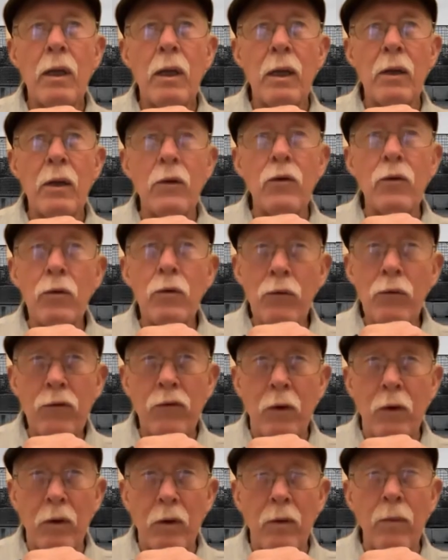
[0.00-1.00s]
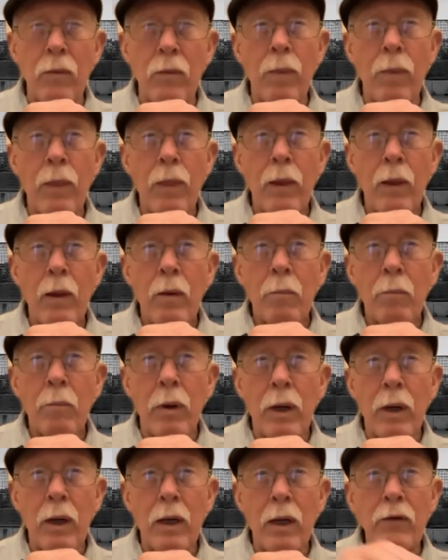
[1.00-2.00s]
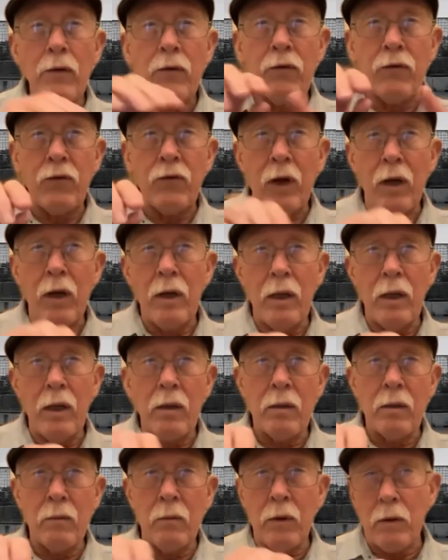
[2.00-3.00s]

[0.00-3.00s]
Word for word: can do so by signing